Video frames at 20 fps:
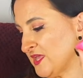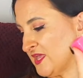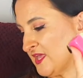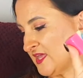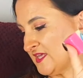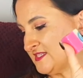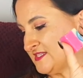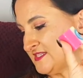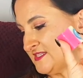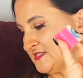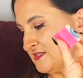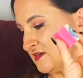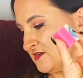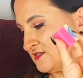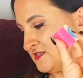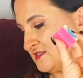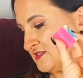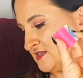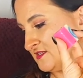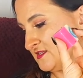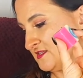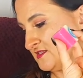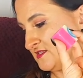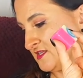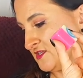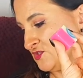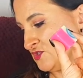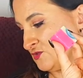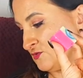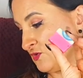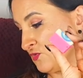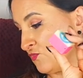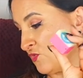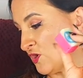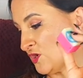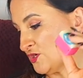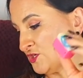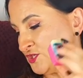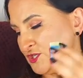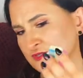a star-studded sensual
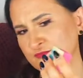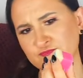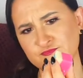wash.